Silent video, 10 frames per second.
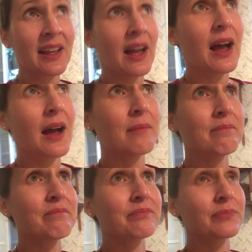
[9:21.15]

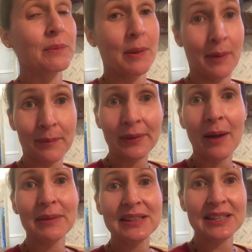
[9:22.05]
My mom
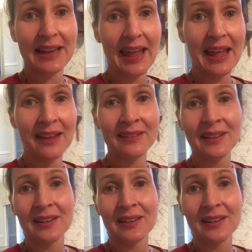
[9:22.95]
coming today